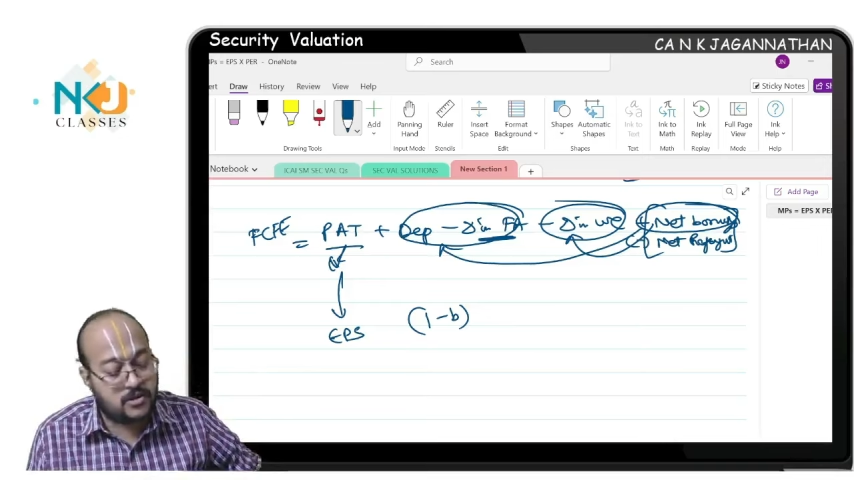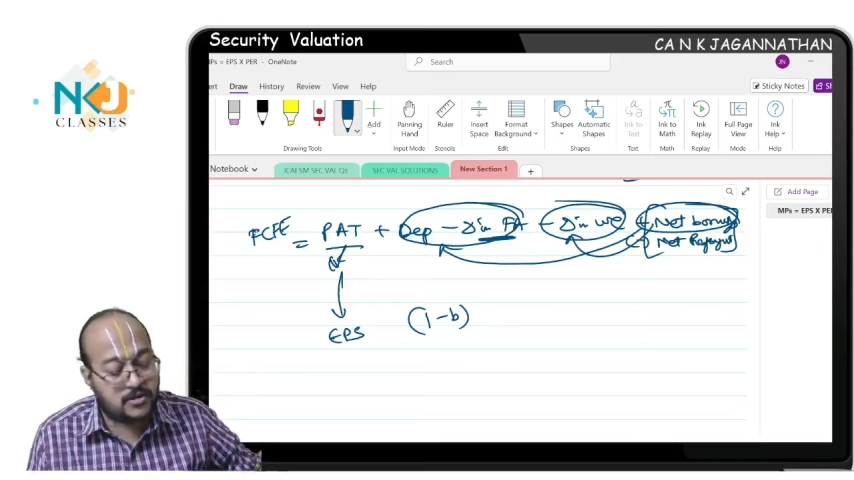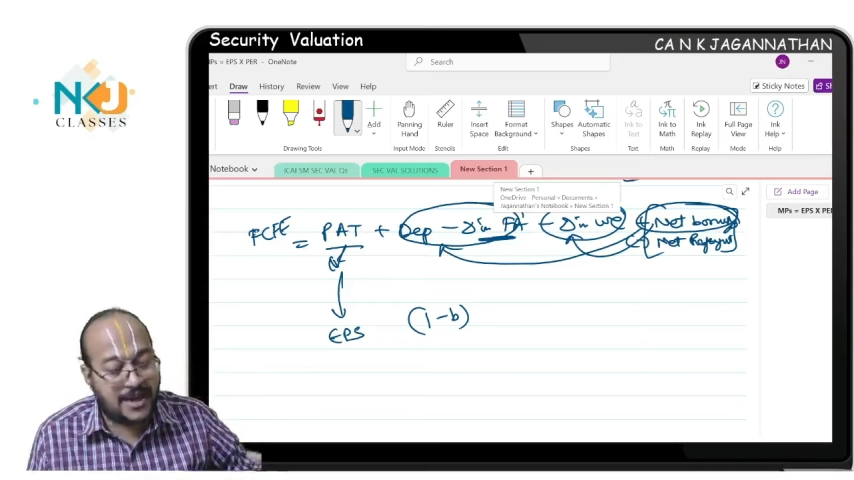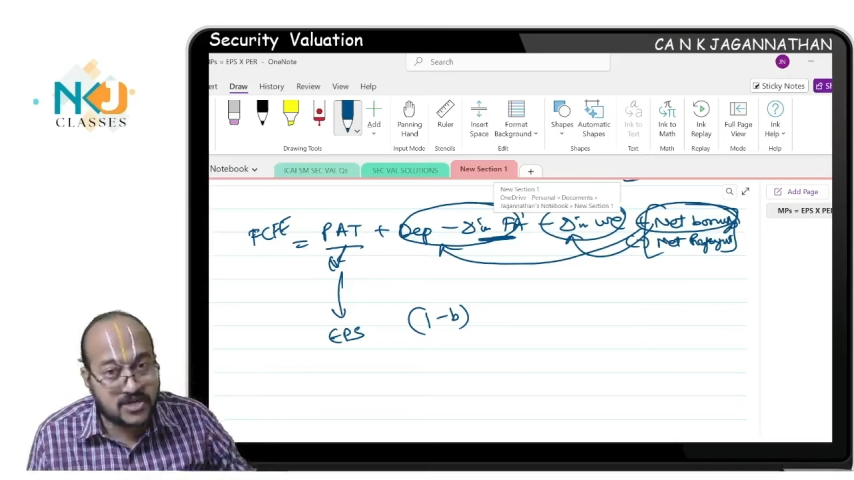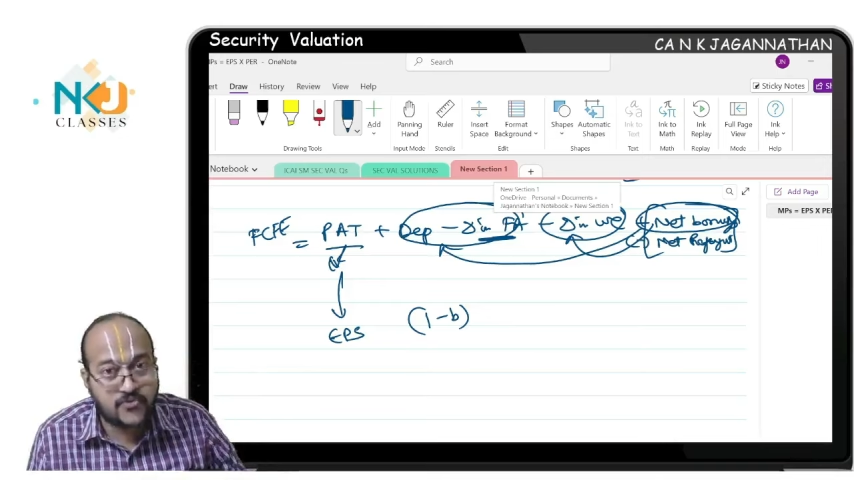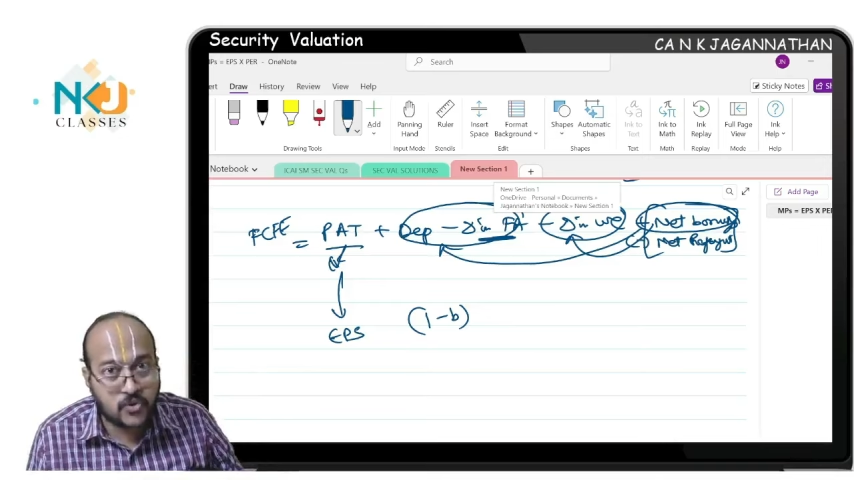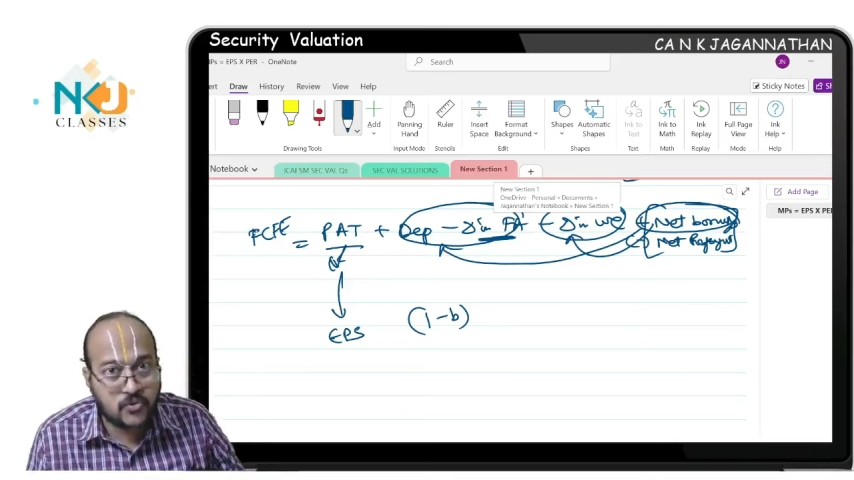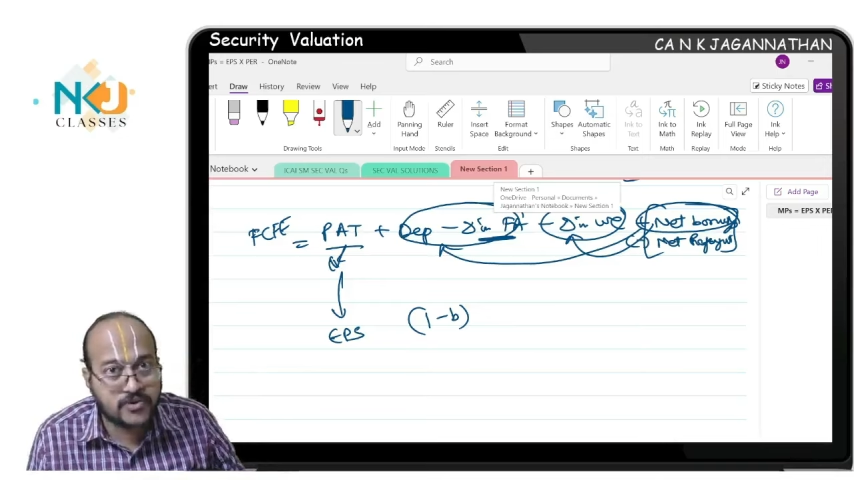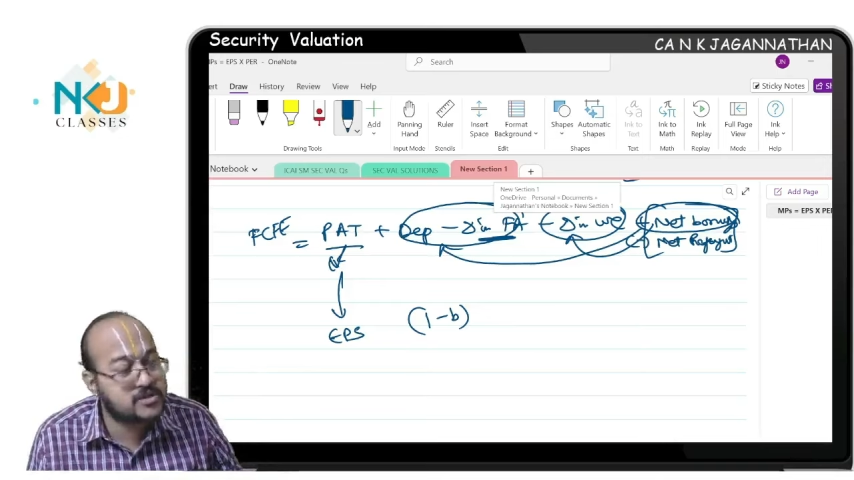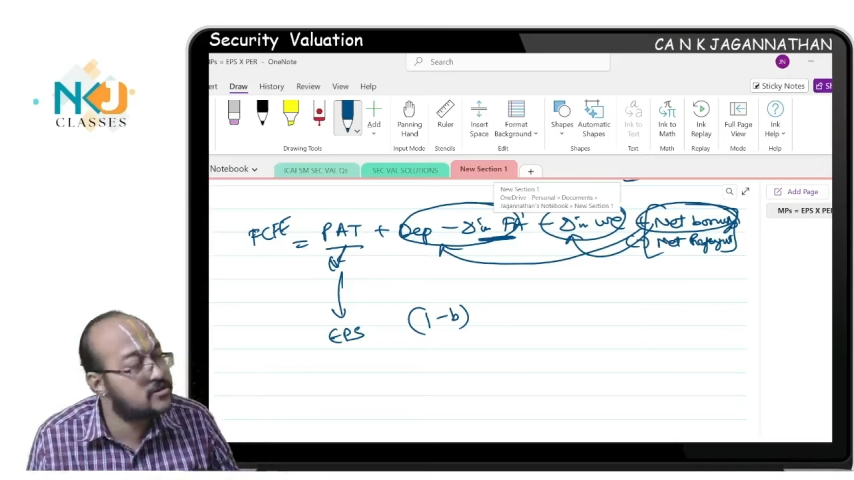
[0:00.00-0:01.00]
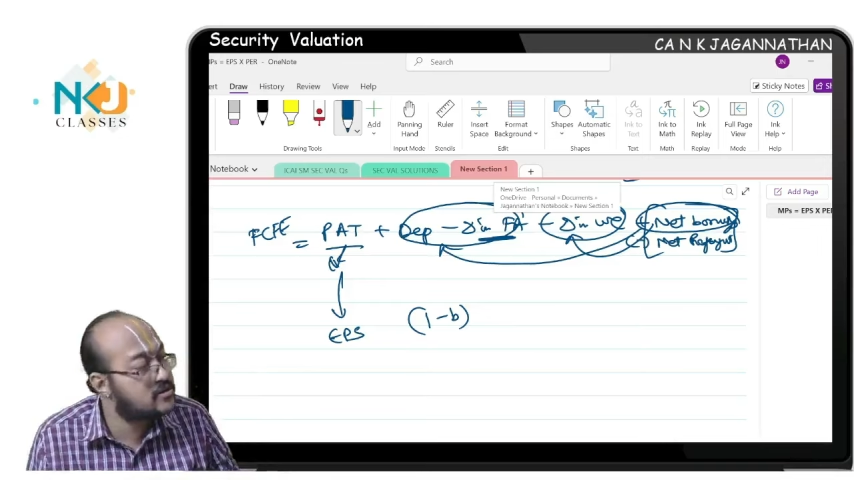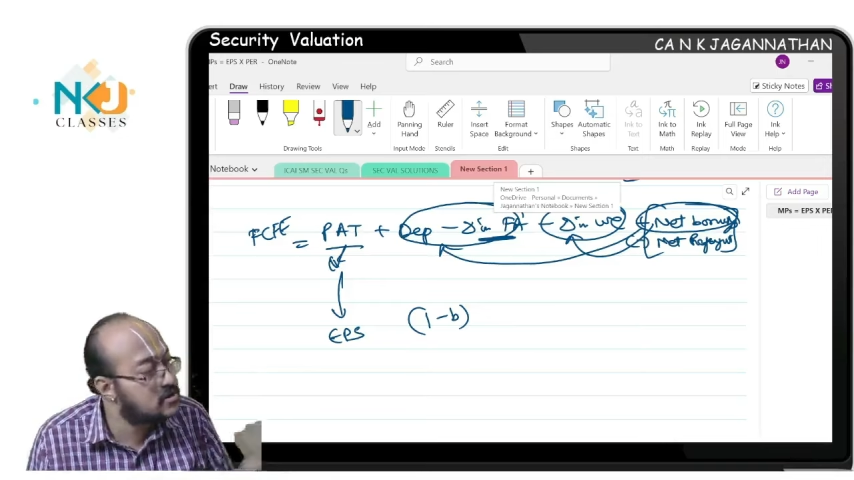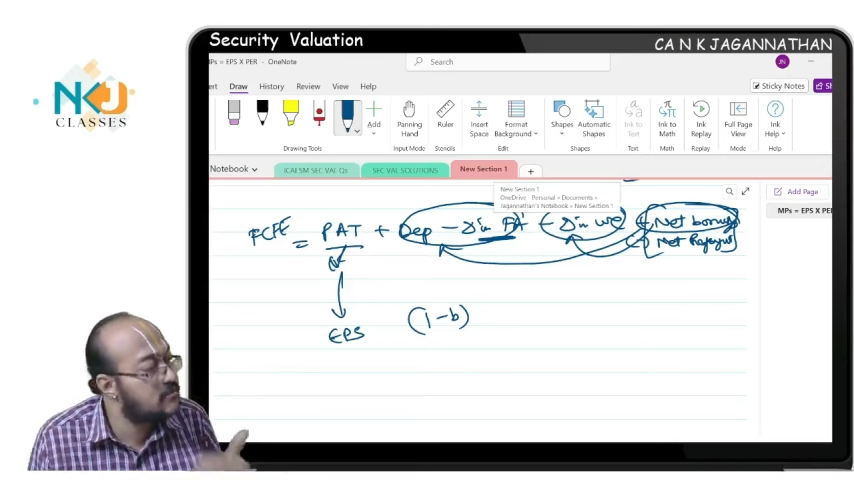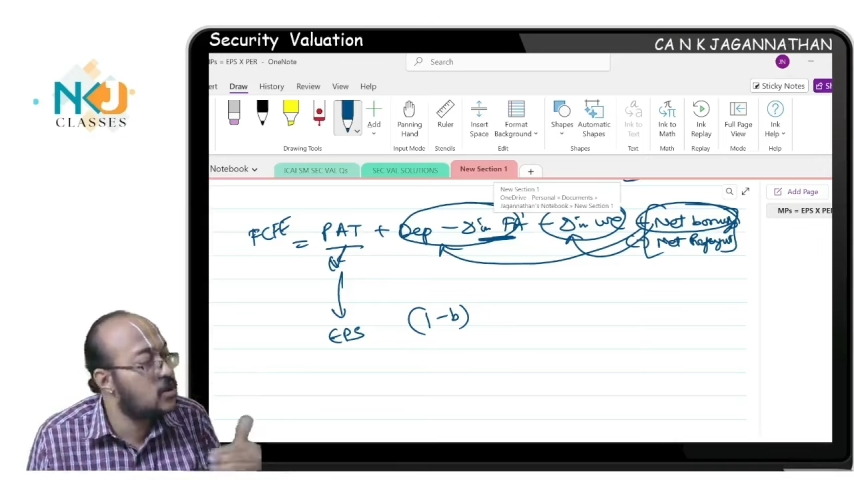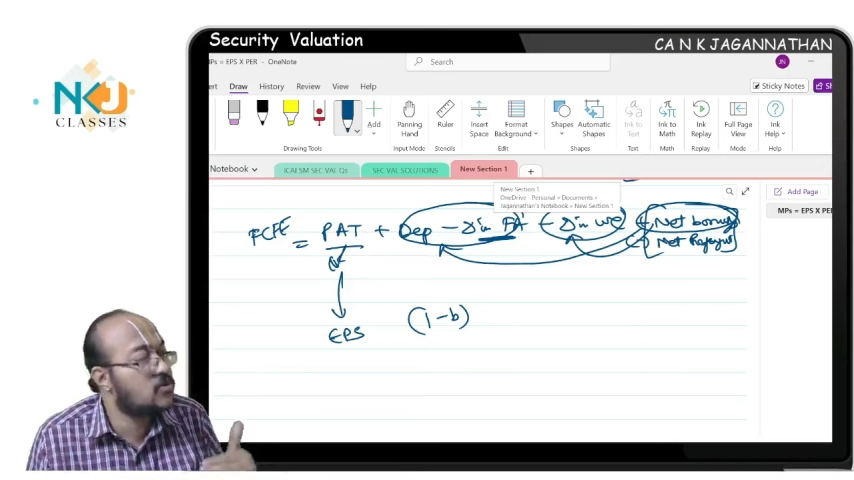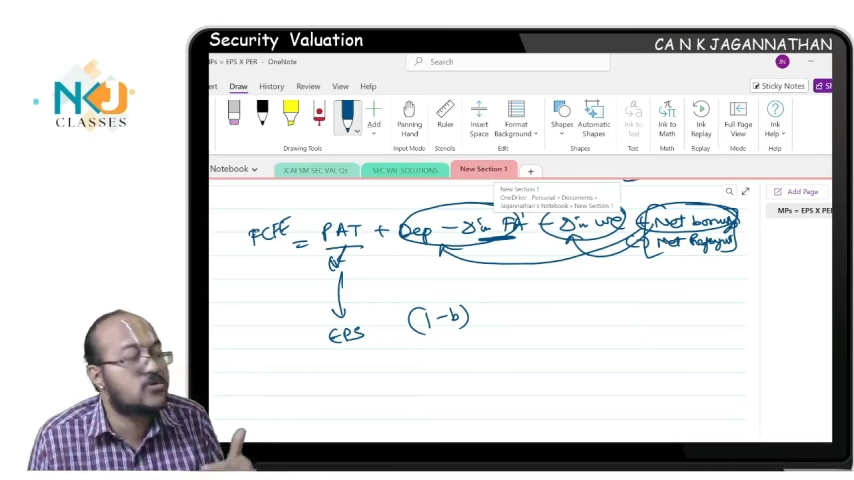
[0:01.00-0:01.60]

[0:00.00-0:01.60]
cash flow which doesn't belong